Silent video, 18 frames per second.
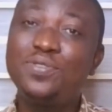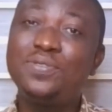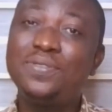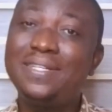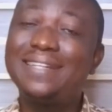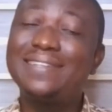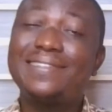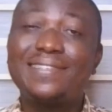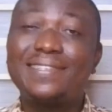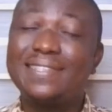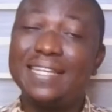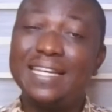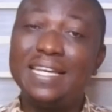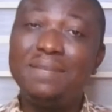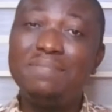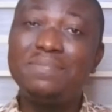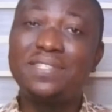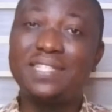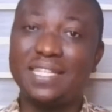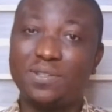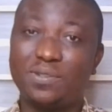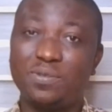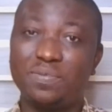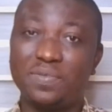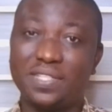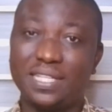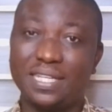to the same
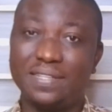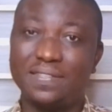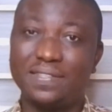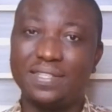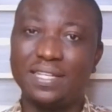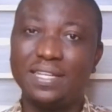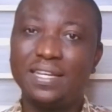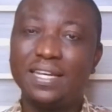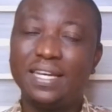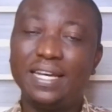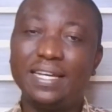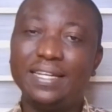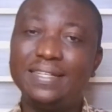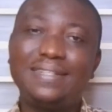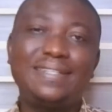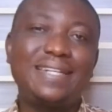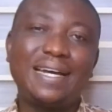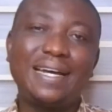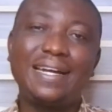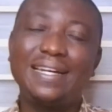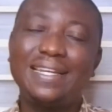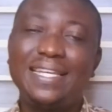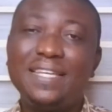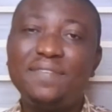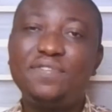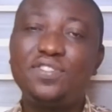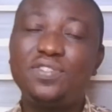circumstance. And
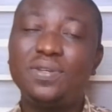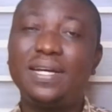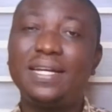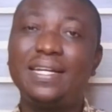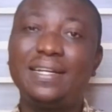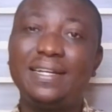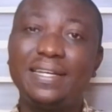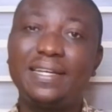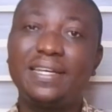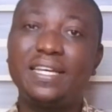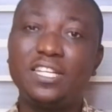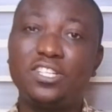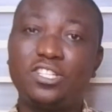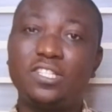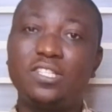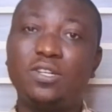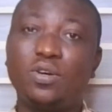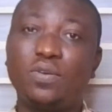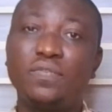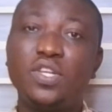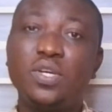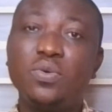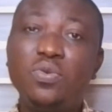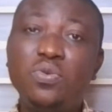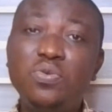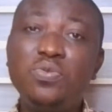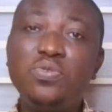that gives you an indication
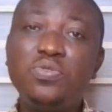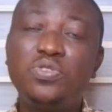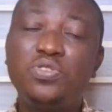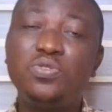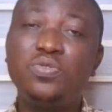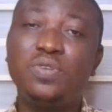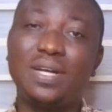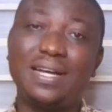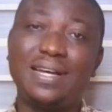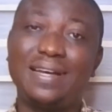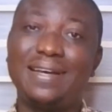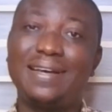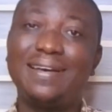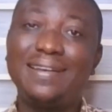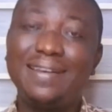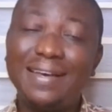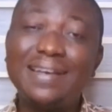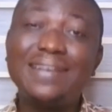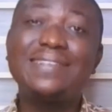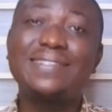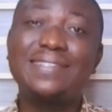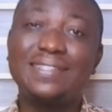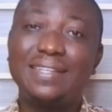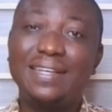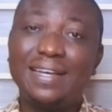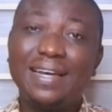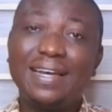of who you are
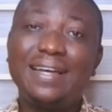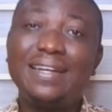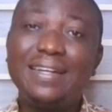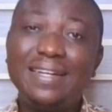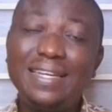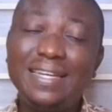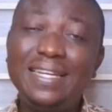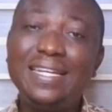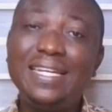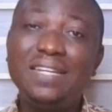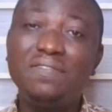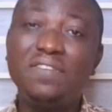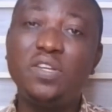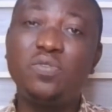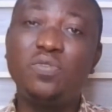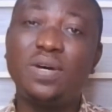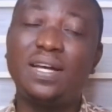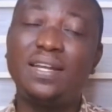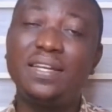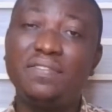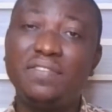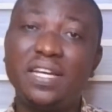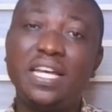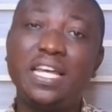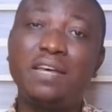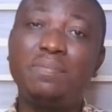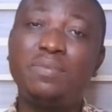as an individual.
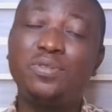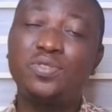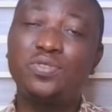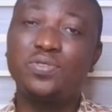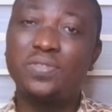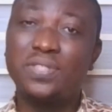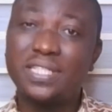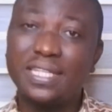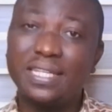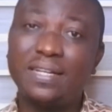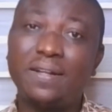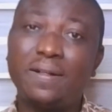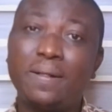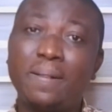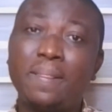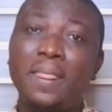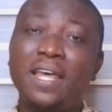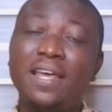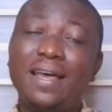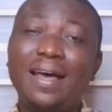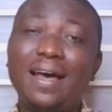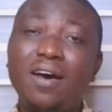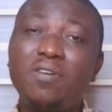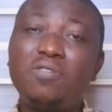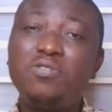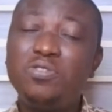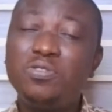If you are able to tell
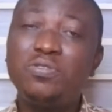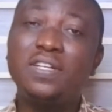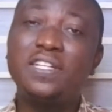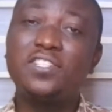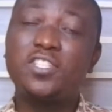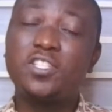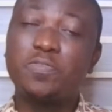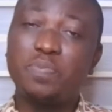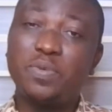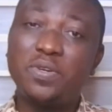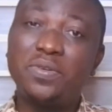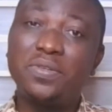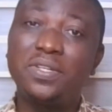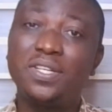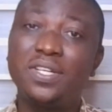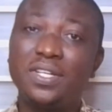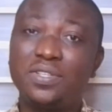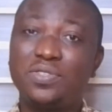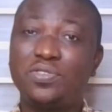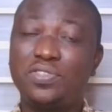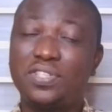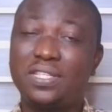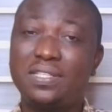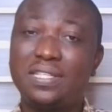how you respond to